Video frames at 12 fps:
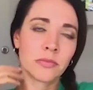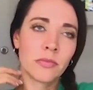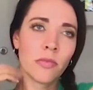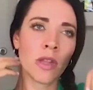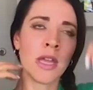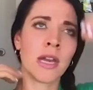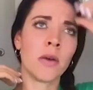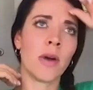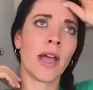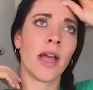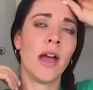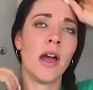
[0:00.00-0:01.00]

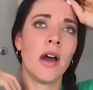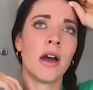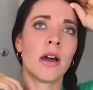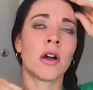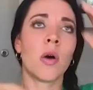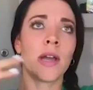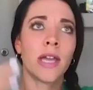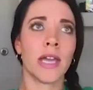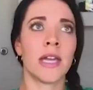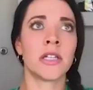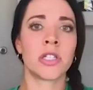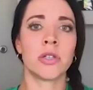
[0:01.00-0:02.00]
anyway, going
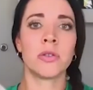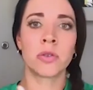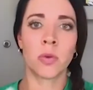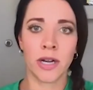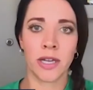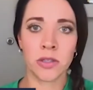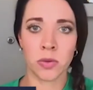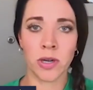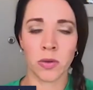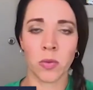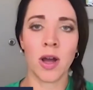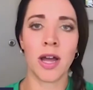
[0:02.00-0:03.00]
into
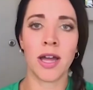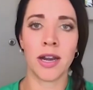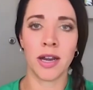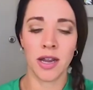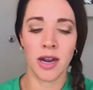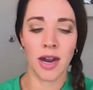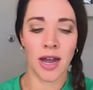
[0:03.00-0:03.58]
2021,